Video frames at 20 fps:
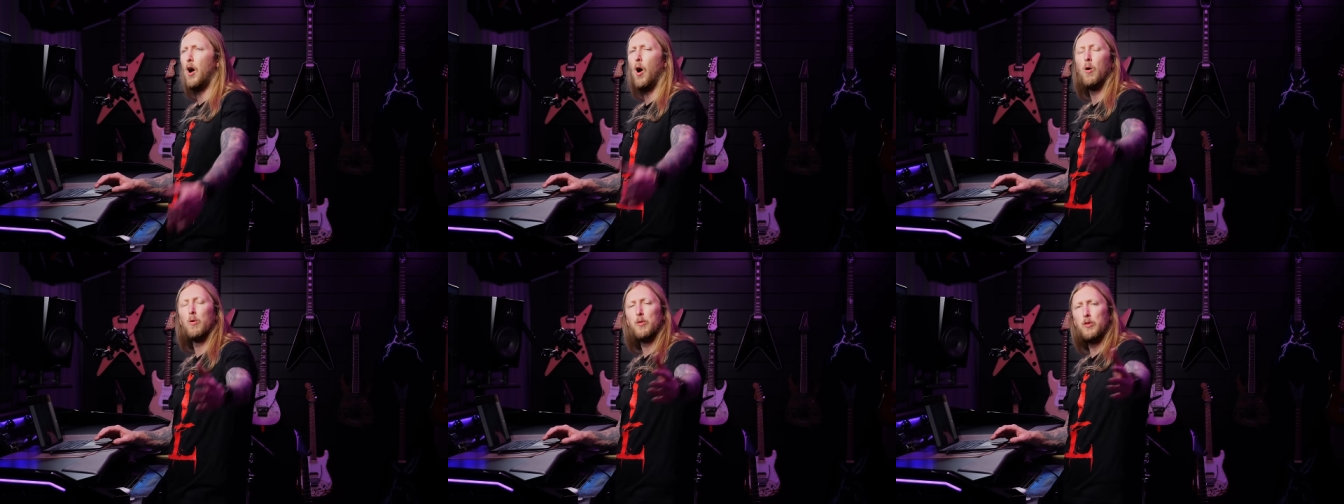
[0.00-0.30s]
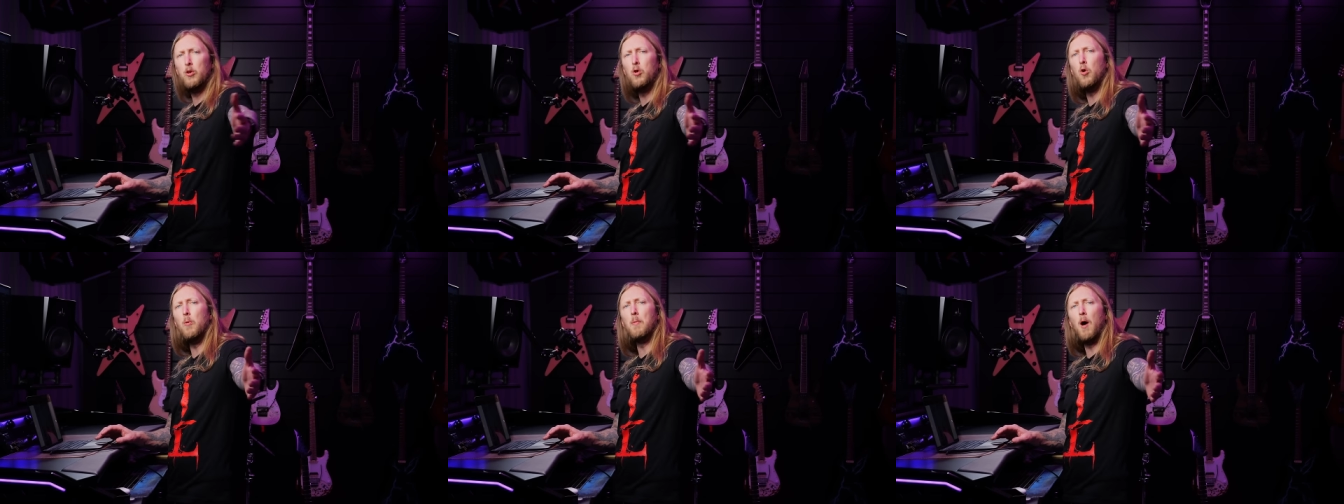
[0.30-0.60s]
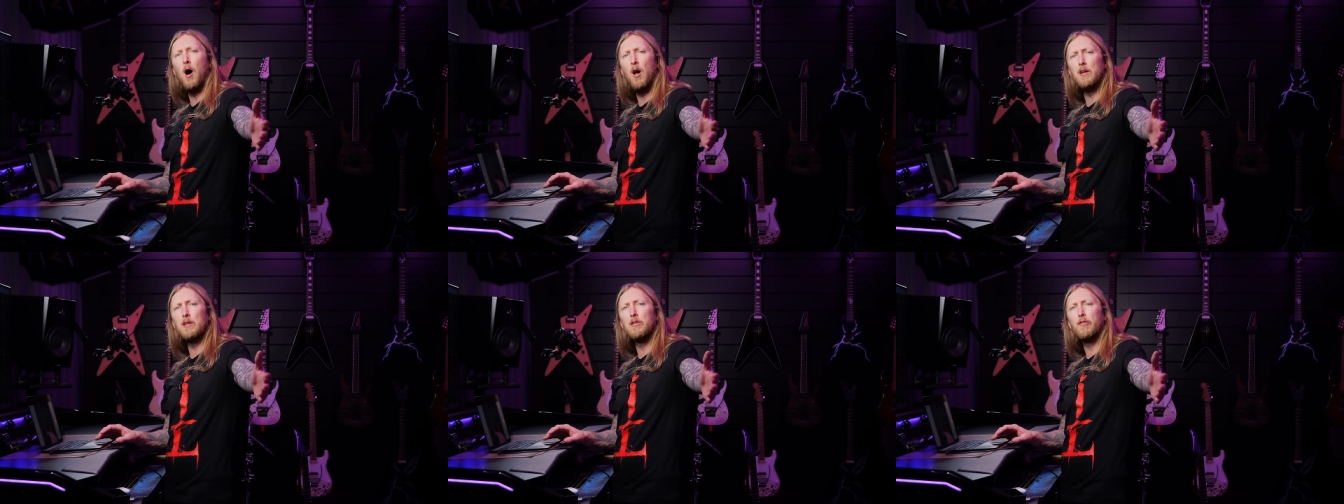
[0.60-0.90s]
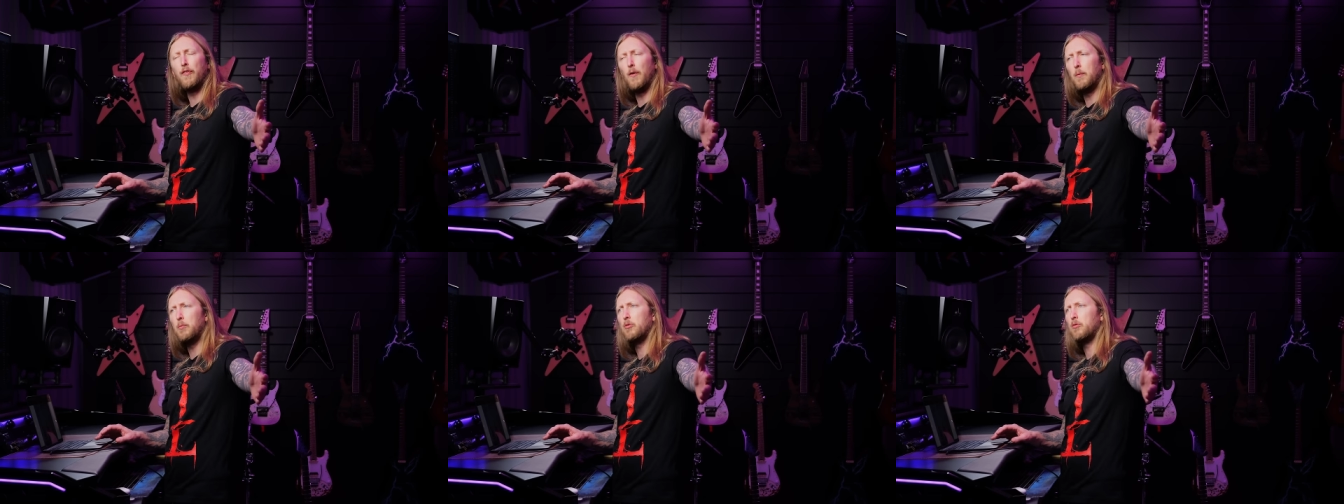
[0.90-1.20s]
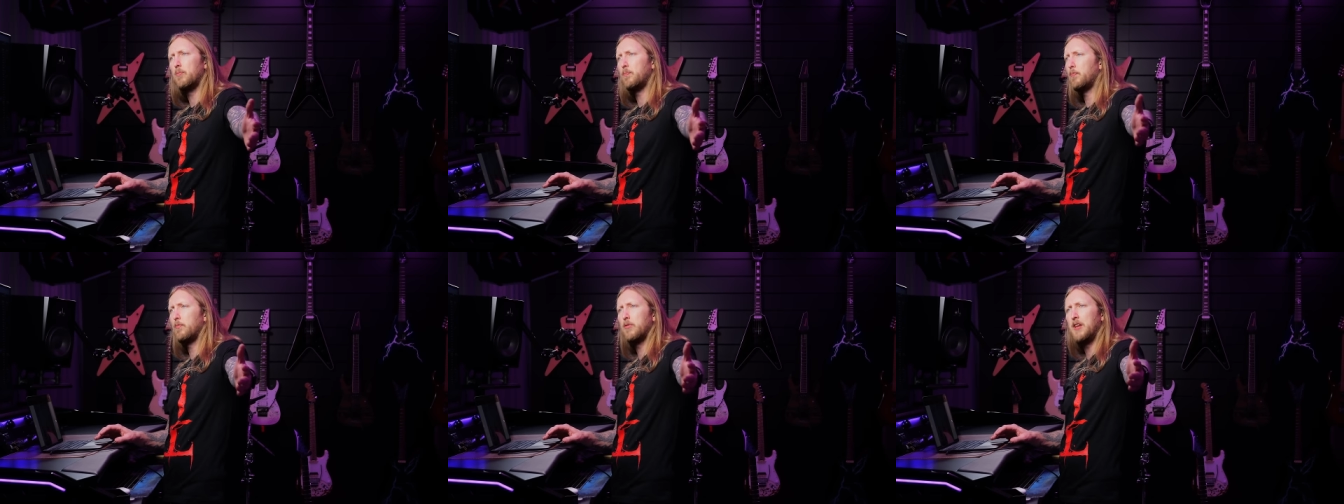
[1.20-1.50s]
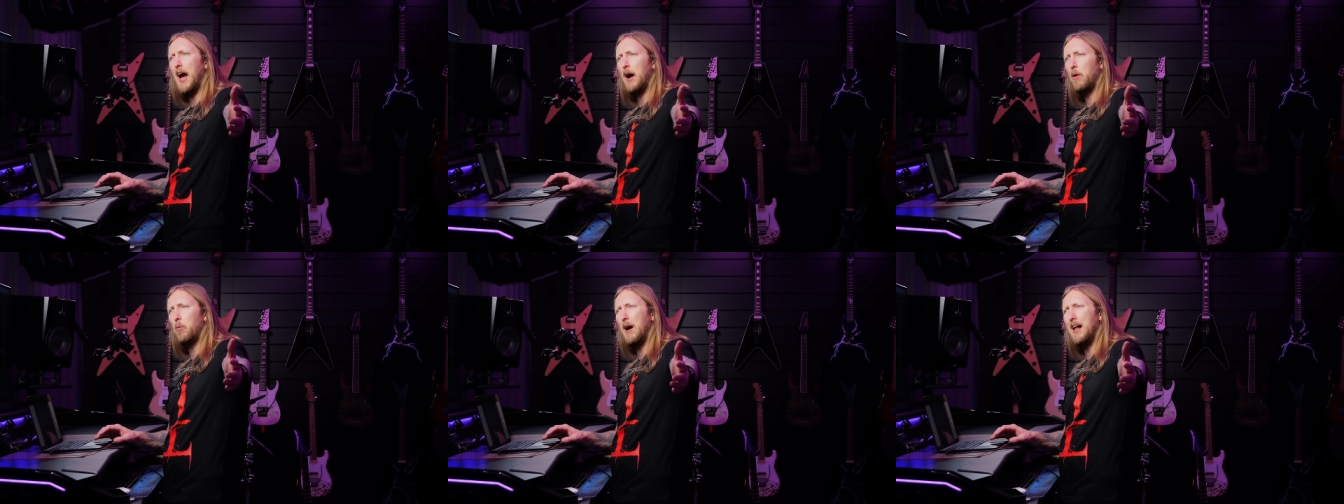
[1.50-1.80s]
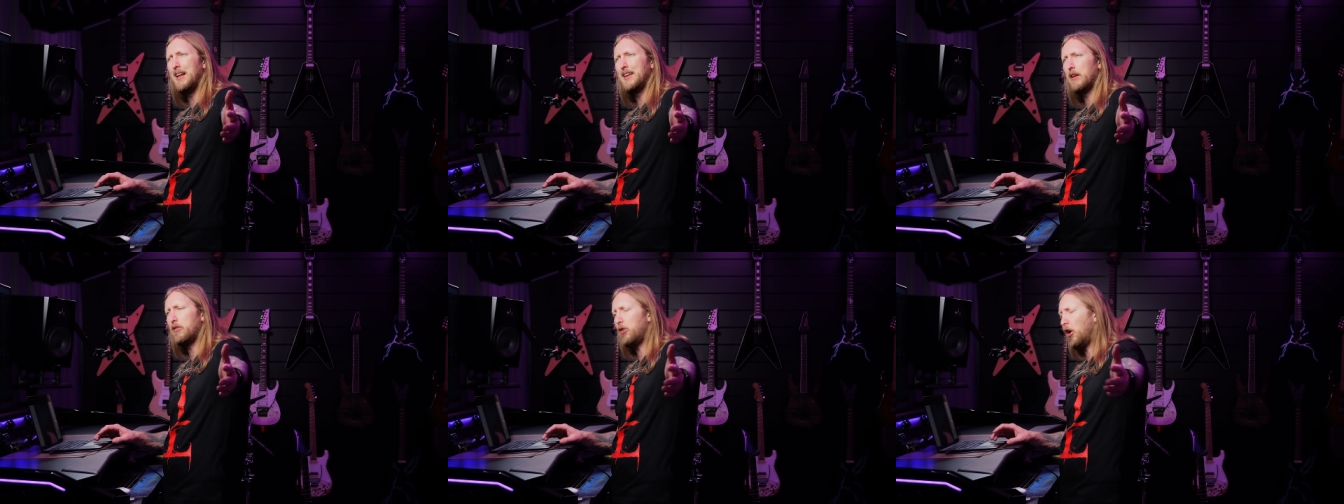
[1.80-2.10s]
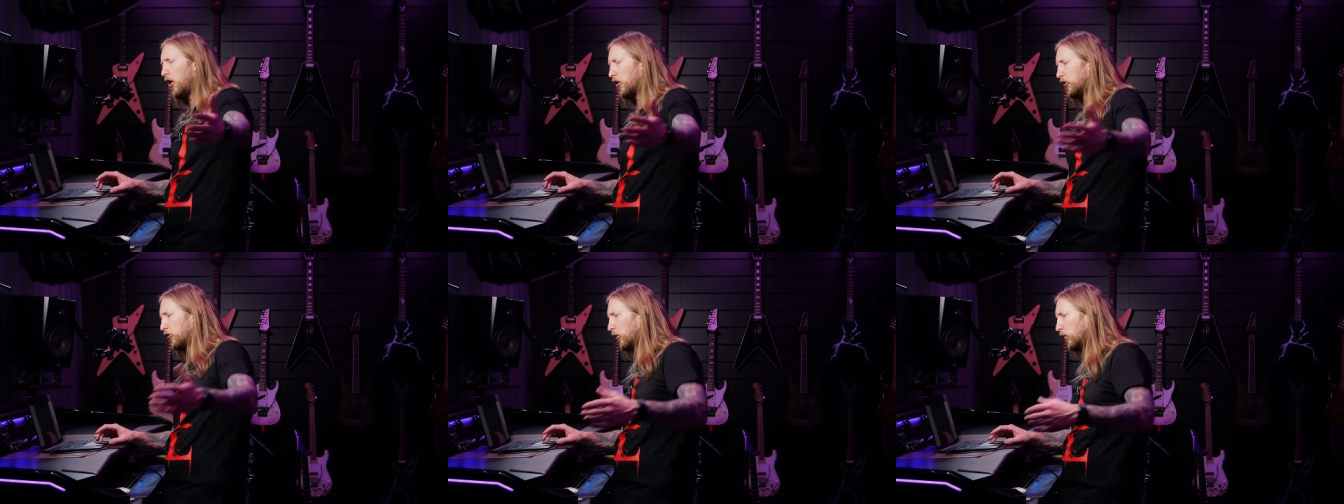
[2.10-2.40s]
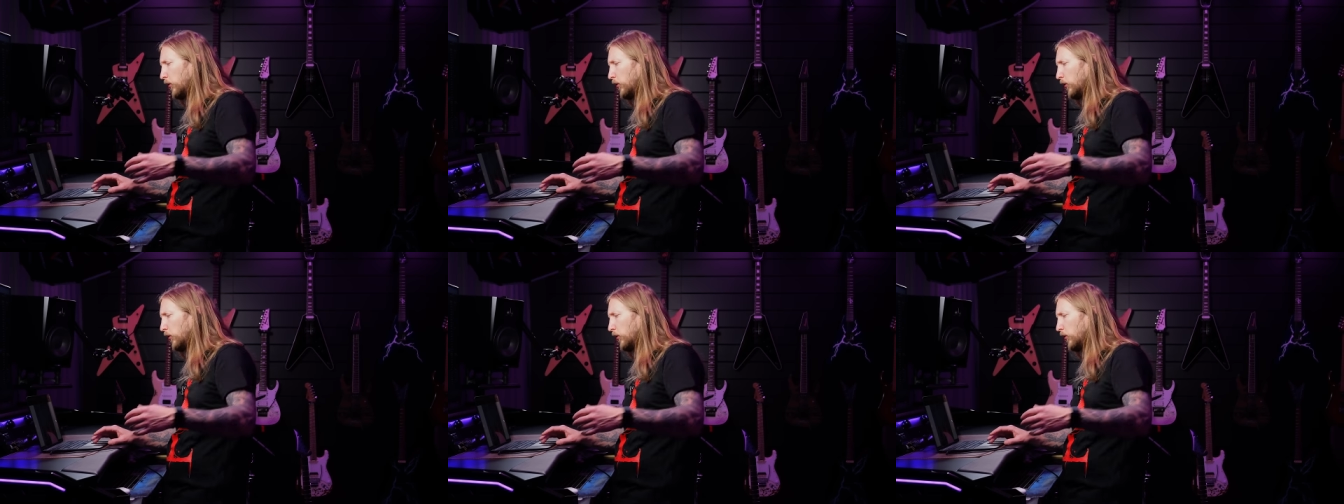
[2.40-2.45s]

you go. New models from Zakk Wylde Guitars,